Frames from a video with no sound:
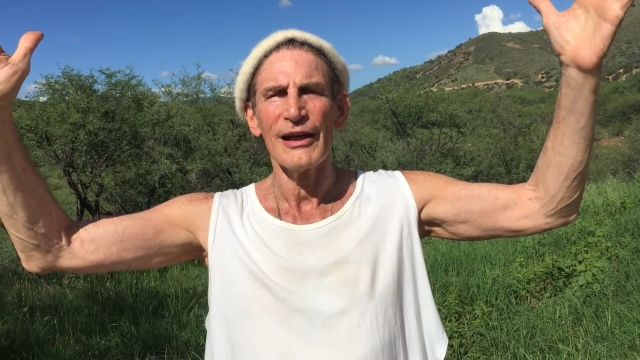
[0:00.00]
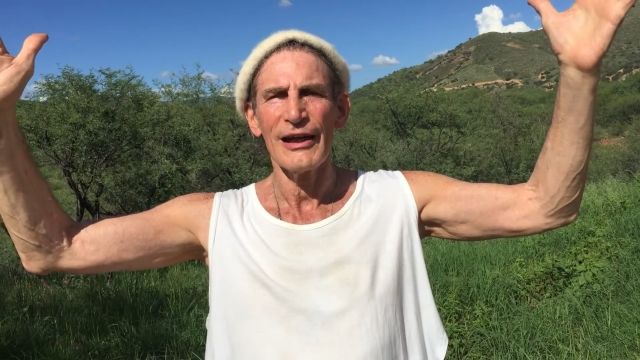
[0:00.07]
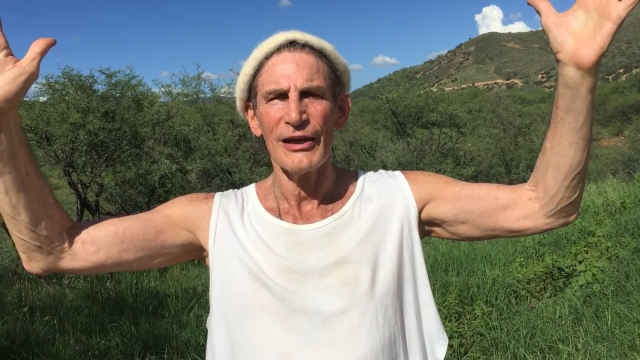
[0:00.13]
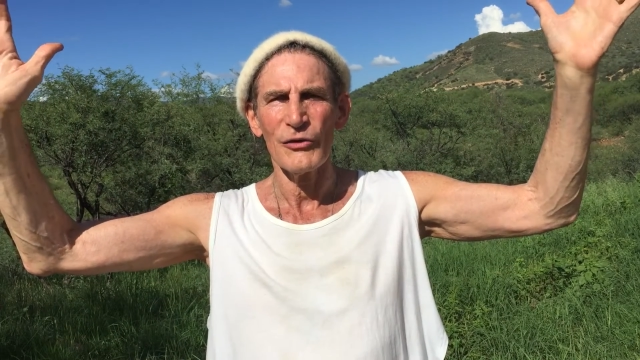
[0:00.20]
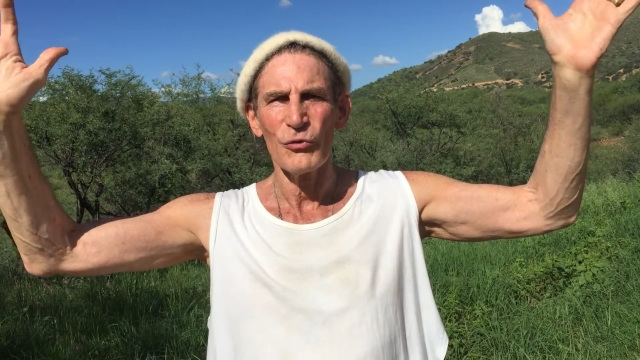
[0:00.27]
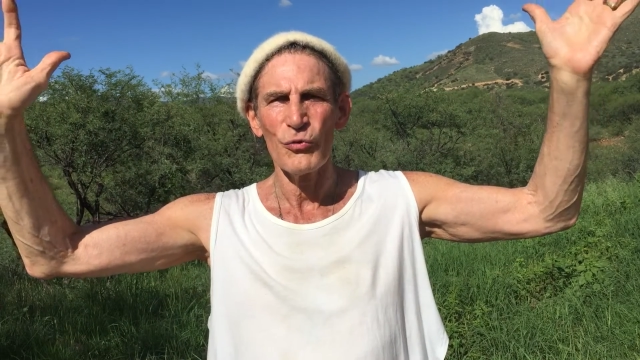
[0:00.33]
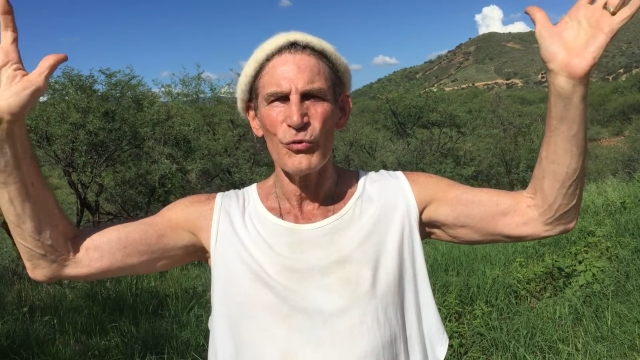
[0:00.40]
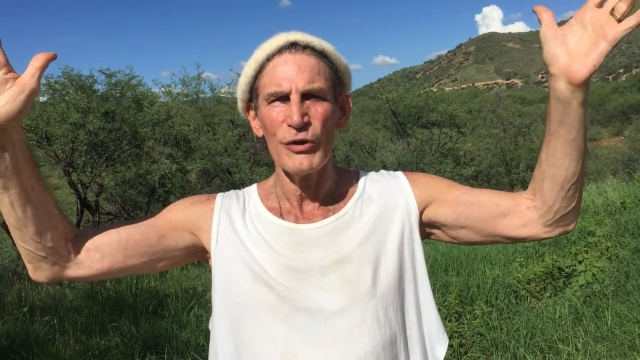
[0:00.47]

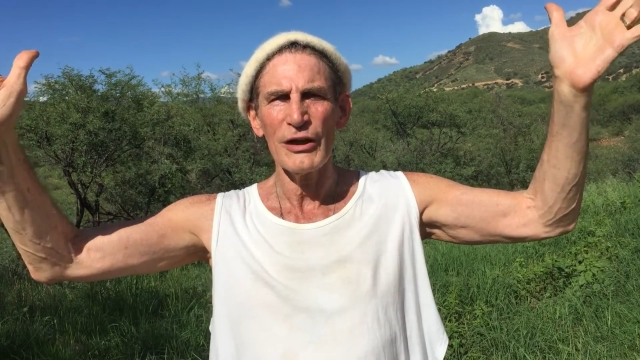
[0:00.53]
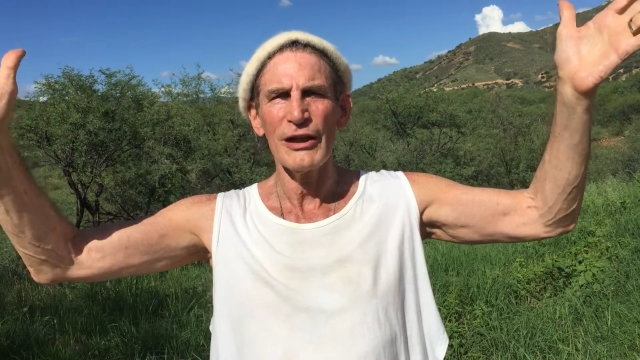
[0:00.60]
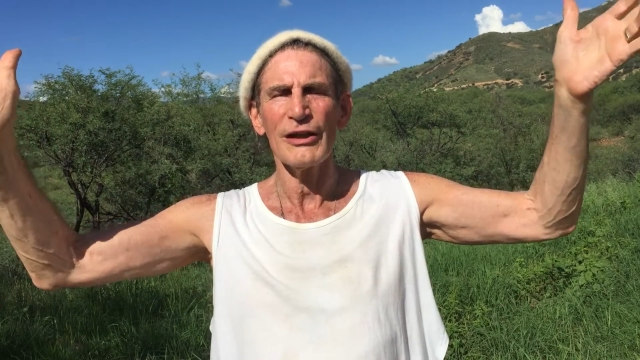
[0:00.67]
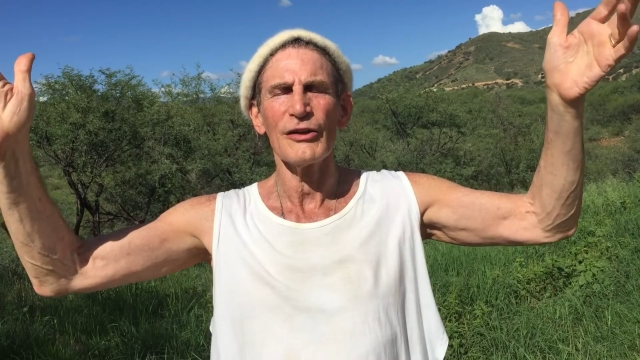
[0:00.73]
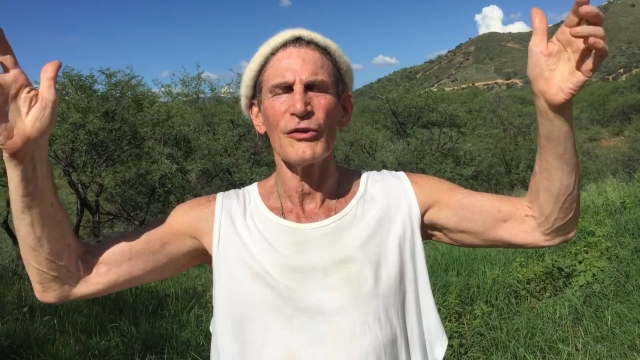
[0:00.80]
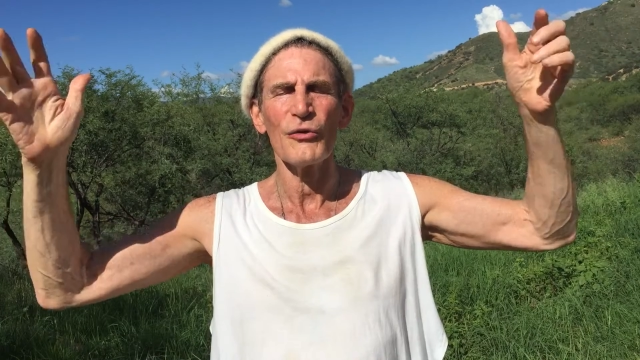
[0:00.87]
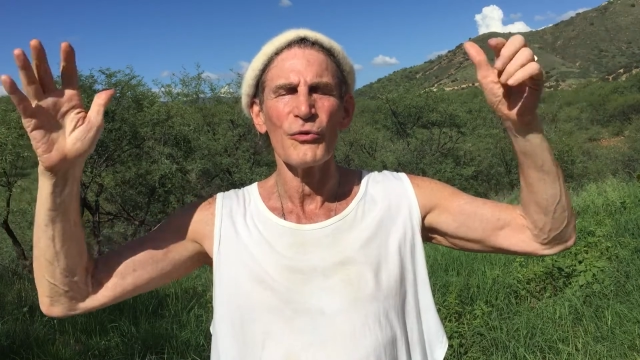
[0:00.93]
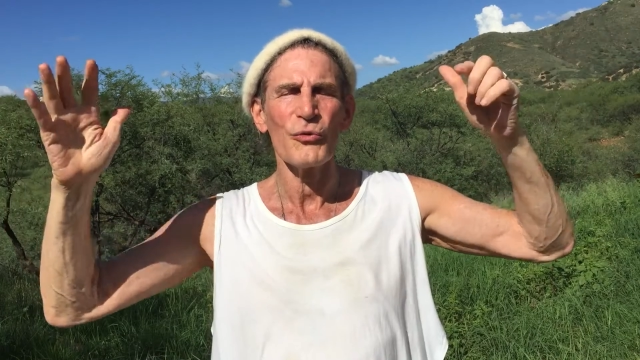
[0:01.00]
And
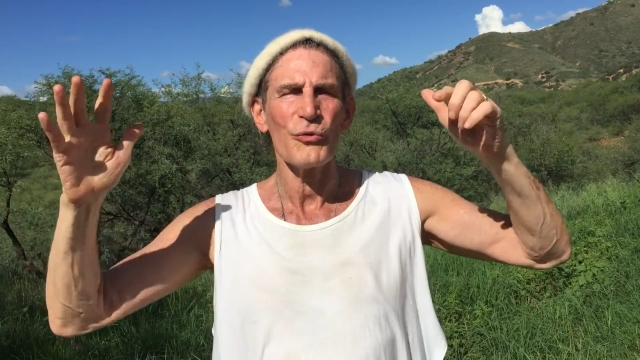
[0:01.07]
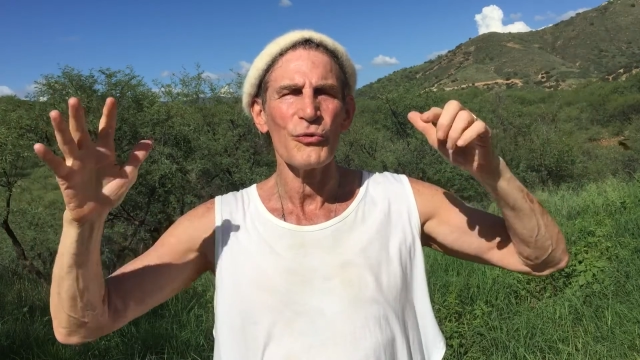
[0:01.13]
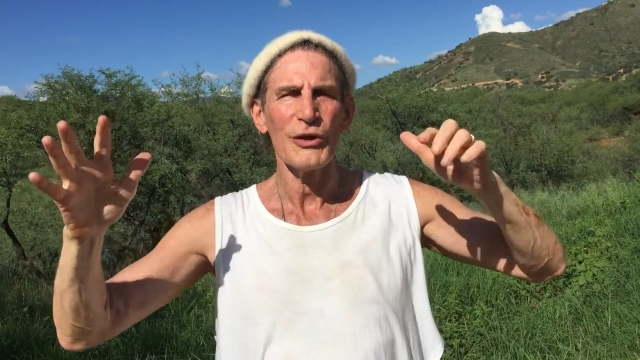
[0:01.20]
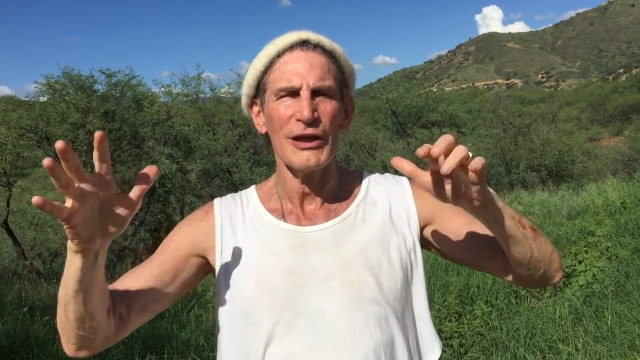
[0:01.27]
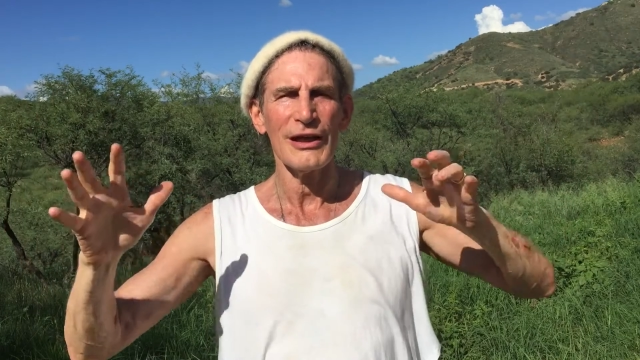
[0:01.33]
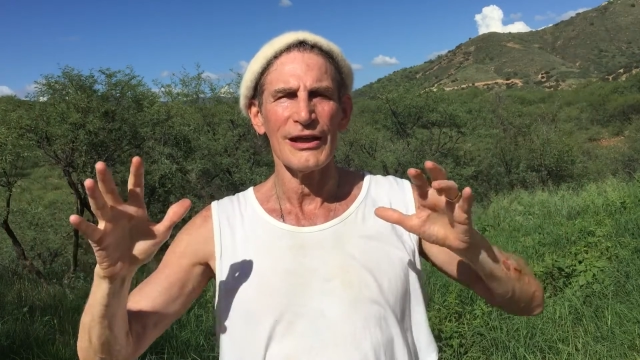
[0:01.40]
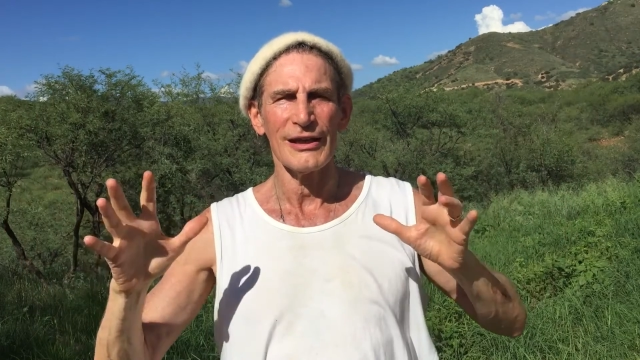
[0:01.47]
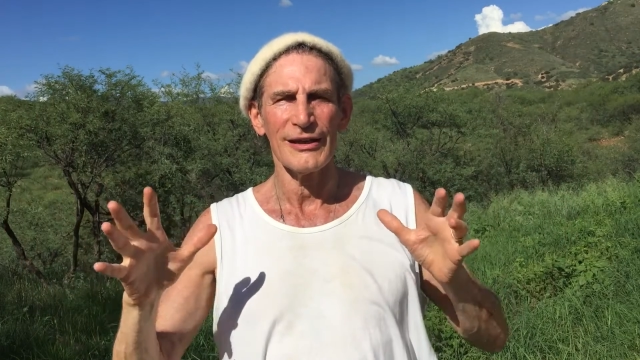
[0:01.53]
when
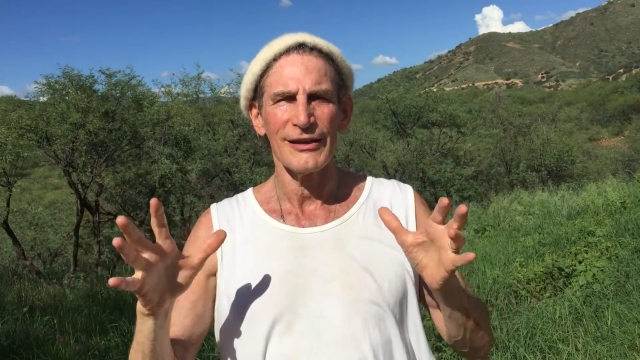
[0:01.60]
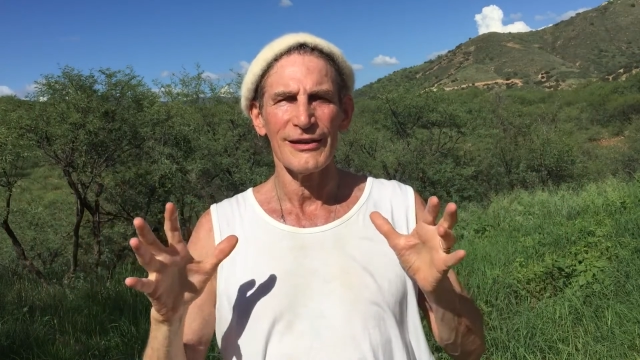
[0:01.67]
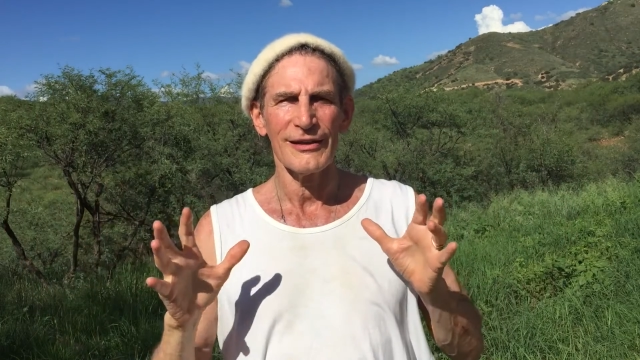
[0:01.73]
we